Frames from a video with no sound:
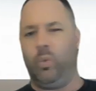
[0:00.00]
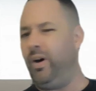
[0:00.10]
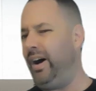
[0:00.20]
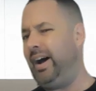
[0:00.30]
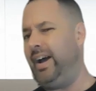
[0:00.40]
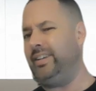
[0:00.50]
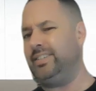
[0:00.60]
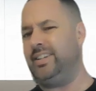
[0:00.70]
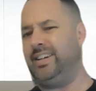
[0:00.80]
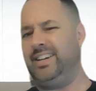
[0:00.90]
why
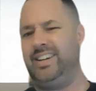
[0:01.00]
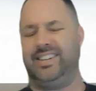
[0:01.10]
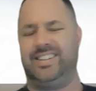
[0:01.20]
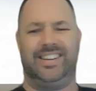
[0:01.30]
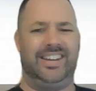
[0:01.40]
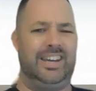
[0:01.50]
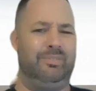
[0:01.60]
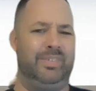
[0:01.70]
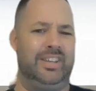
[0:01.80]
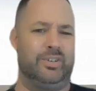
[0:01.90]
does it
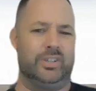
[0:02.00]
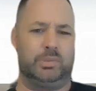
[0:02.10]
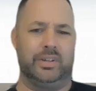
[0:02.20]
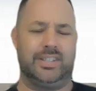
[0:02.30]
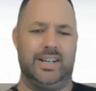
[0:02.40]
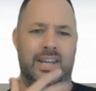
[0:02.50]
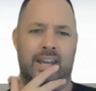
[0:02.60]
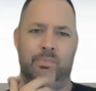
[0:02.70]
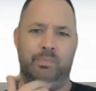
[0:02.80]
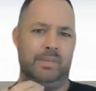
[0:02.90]
give me the response that I
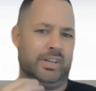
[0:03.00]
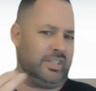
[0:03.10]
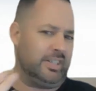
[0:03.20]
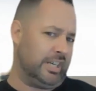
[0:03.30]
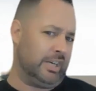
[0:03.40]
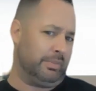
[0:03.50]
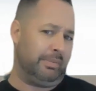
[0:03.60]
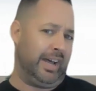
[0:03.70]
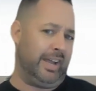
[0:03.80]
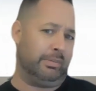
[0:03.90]
get? Maybe I should change
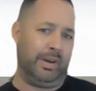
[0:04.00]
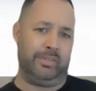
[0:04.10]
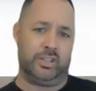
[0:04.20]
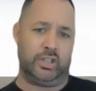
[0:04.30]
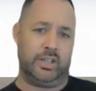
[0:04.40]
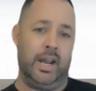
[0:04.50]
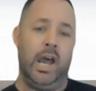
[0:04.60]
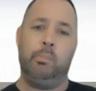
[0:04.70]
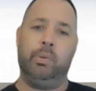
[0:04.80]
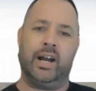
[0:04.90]
my behavior, maybe I shouldn't,
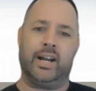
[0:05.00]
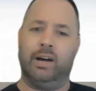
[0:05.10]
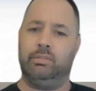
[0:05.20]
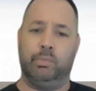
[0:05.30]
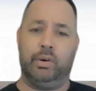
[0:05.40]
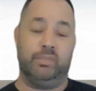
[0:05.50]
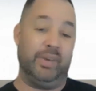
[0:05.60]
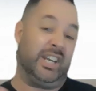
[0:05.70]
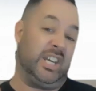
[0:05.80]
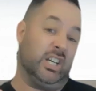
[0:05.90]
but I can't be bothered
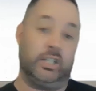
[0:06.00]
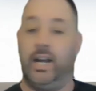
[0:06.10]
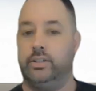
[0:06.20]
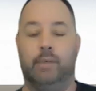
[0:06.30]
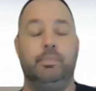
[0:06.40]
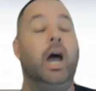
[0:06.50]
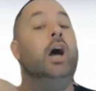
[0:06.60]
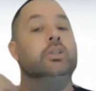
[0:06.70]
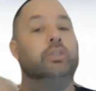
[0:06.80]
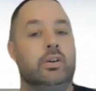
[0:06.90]
making a change, right?
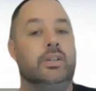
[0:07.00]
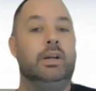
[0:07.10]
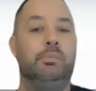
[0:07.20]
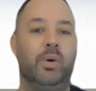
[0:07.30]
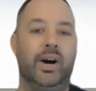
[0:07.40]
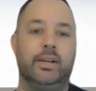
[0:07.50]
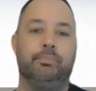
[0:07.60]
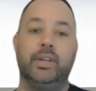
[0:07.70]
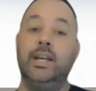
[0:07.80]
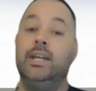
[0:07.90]
So number
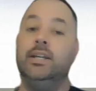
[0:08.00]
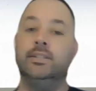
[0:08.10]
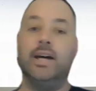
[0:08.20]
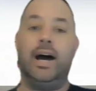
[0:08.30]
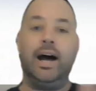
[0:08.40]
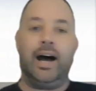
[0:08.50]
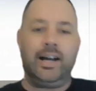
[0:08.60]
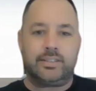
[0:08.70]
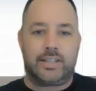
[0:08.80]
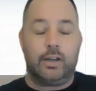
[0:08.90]
one is
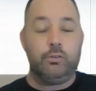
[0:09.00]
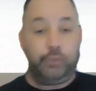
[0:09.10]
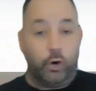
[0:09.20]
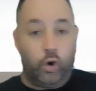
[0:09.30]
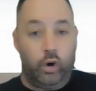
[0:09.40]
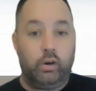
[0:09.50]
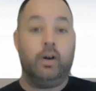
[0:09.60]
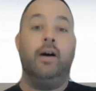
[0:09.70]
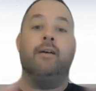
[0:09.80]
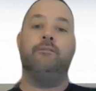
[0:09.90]
asking
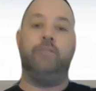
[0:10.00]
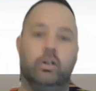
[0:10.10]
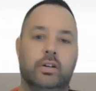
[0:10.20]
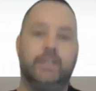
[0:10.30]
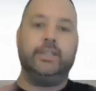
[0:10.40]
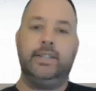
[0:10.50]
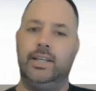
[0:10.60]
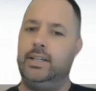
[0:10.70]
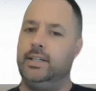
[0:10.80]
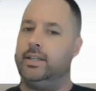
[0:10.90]
for
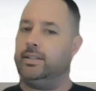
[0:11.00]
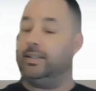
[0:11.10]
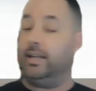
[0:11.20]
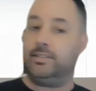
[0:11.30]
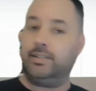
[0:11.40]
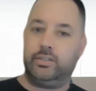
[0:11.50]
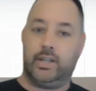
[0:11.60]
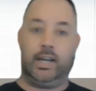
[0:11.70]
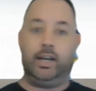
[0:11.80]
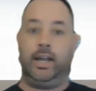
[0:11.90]
volunteers. And that sounds
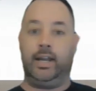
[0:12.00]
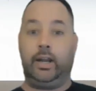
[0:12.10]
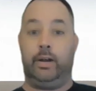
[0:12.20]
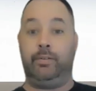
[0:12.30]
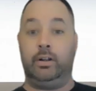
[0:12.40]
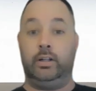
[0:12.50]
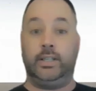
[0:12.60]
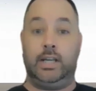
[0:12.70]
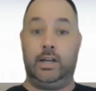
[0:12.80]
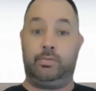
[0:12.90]
like, can I get a
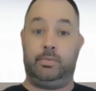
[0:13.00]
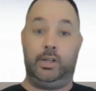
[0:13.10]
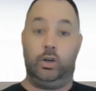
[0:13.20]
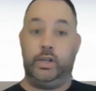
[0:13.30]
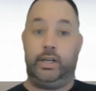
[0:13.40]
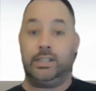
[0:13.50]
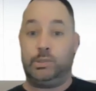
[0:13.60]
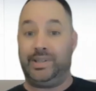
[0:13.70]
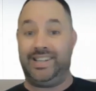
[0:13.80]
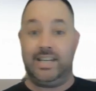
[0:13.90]
volunteer from the
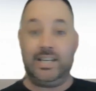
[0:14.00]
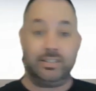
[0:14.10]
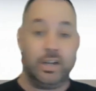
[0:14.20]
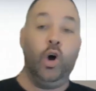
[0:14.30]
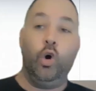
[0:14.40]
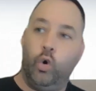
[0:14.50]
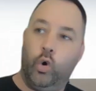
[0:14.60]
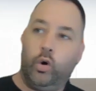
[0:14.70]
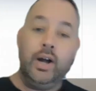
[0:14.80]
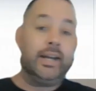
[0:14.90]
audience, please?
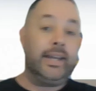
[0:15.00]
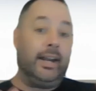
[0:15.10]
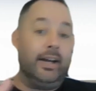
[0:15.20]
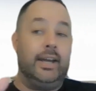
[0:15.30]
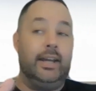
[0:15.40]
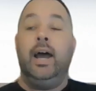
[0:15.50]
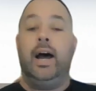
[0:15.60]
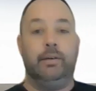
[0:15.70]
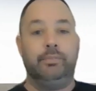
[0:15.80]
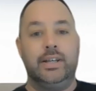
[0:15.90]
Or can I,
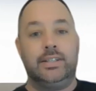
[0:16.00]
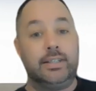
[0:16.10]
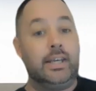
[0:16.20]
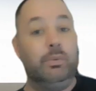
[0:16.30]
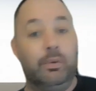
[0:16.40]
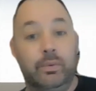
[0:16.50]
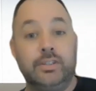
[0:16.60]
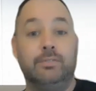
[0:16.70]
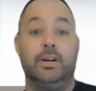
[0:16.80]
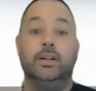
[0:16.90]
um, does anyone
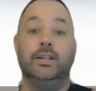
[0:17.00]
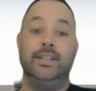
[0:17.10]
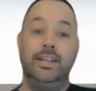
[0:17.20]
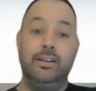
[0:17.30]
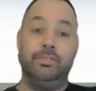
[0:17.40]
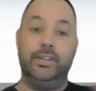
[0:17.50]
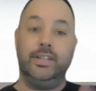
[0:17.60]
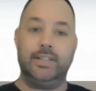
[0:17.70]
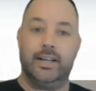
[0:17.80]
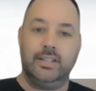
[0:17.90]
want to volunteer for
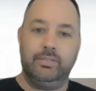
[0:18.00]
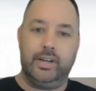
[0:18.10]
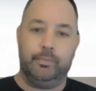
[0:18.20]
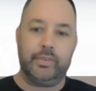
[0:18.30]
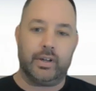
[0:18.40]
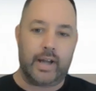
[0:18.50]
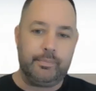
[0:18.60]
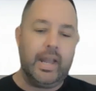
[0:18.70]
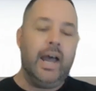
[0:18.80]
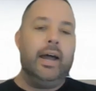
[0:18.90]
this activity?
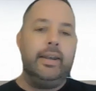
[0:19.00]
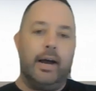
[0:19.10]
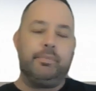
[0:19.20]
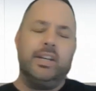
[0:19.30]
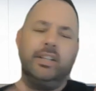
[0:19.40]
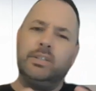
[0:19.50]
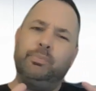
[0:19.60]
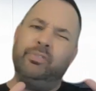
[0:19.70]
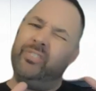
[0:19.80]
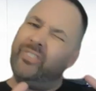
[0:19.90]
Okay. Now, it's a